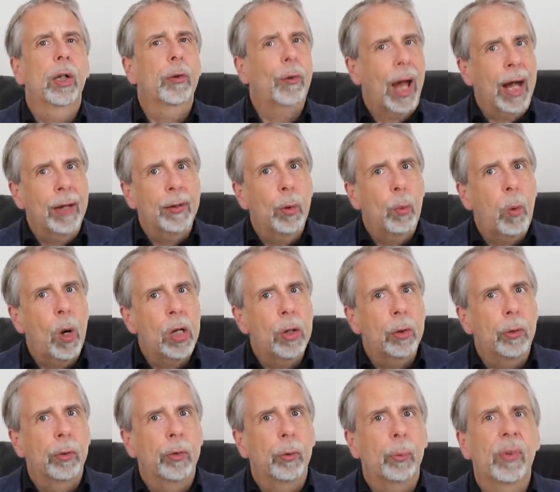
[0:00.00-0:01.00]
Around the
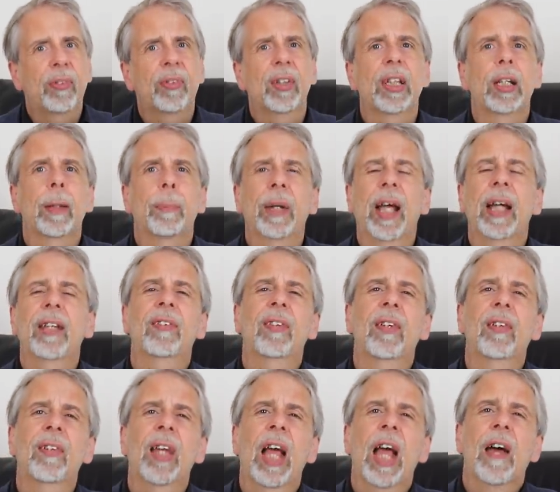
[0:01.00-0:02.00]
world, we've seen the
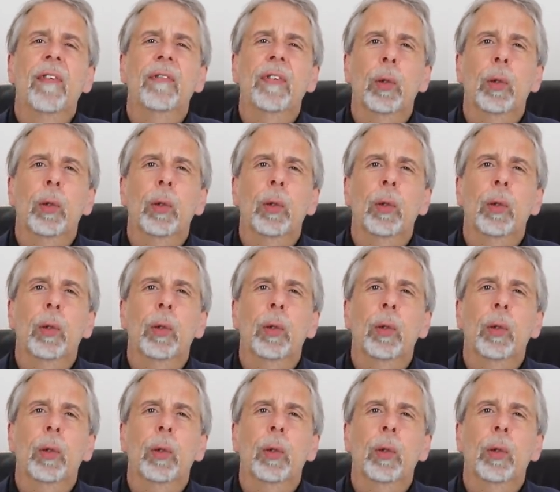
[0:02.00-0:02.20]
places